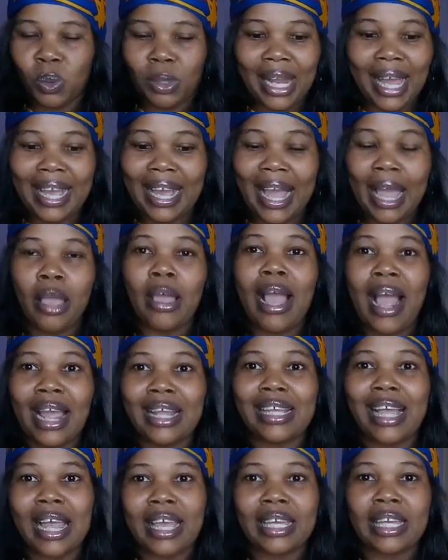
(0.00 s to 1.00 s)
Like,
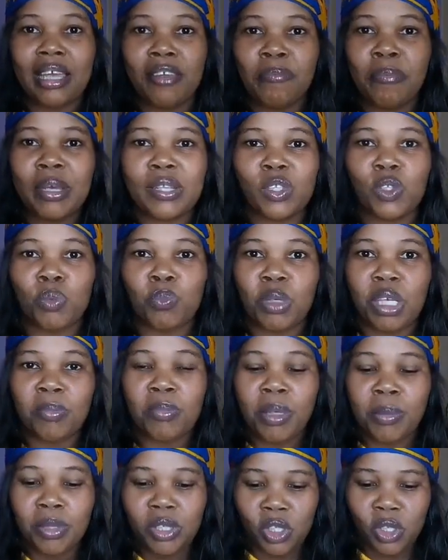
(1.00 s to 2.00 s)
I give birth to big
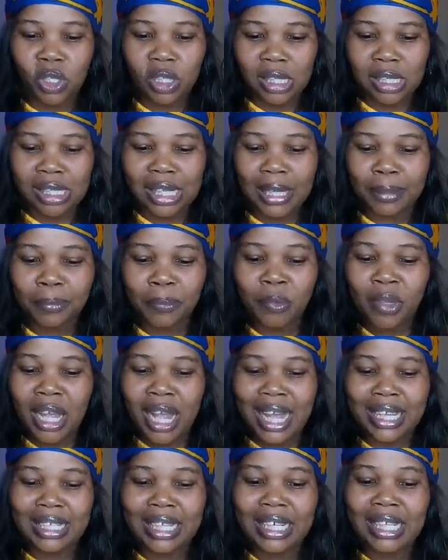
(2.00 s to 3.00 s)
babies, you understand,
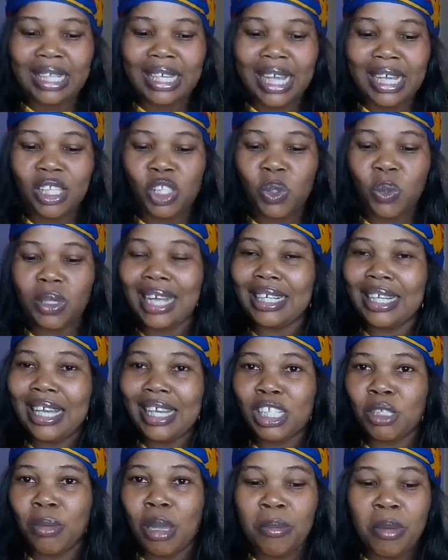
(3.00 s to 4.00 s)
and then it gets to an
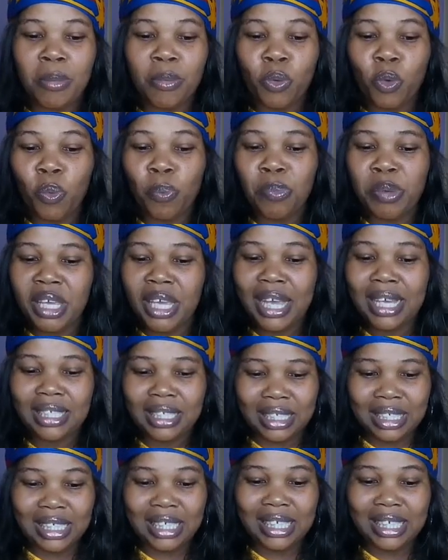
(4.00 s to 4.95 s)
age, my baby will be,